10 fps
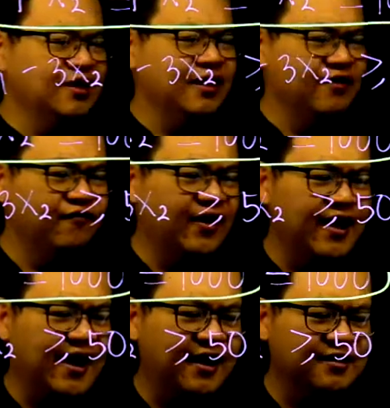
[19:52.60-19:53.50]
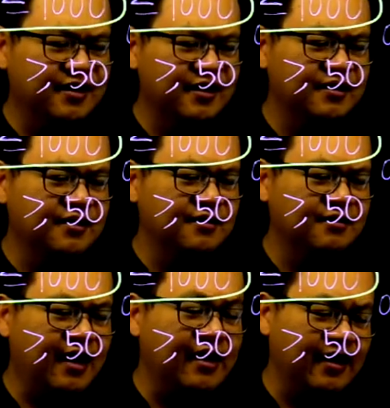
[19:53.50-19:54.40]
if I
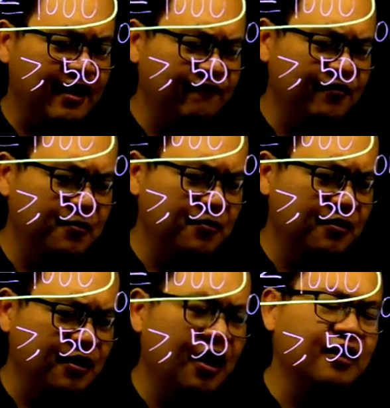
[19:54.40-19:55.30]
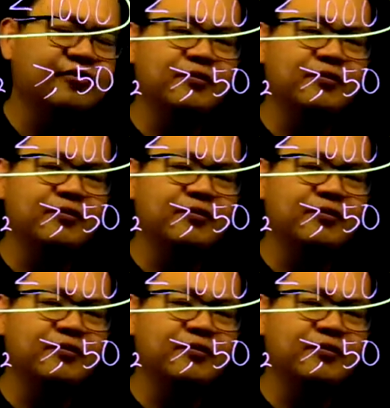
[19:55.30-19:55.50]
gave you 100